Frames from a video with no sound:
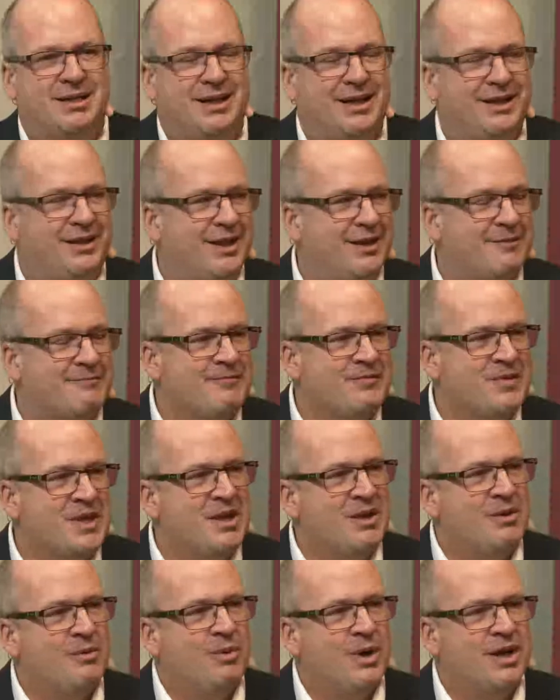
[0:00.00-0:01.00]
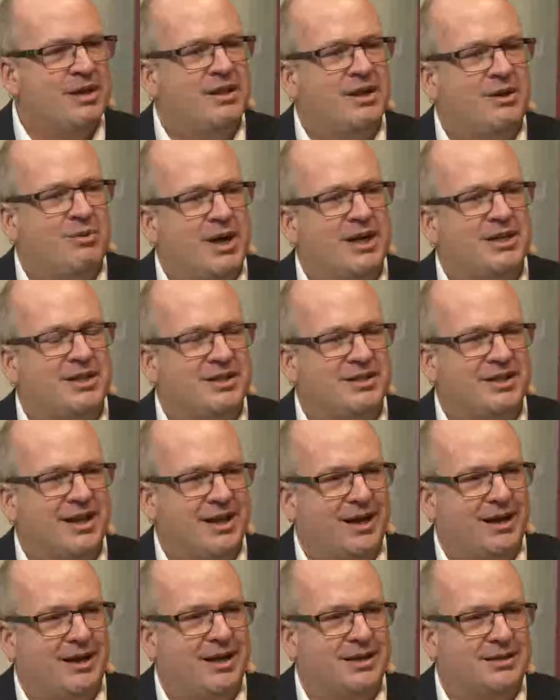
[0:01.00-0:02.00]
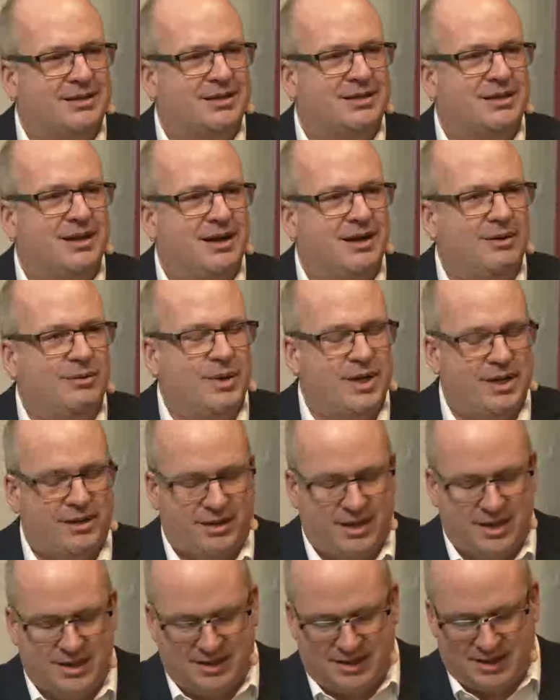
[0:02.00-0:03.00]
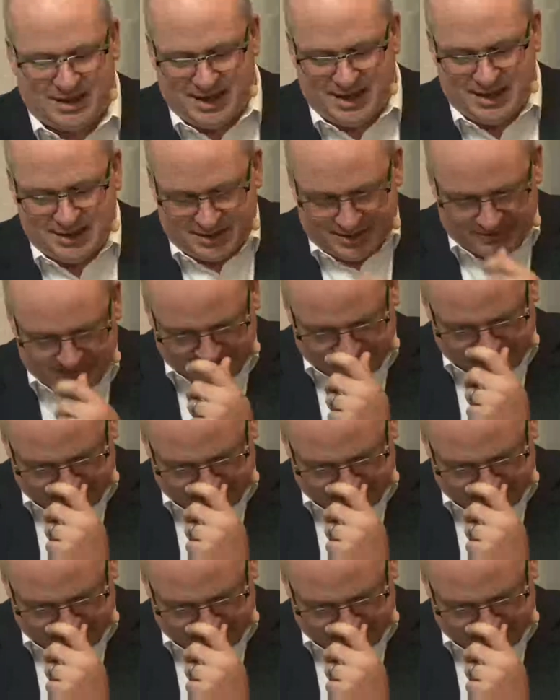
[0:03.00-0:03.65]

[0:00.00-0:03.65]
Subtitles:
And I think one of the questions that I'd like to start with is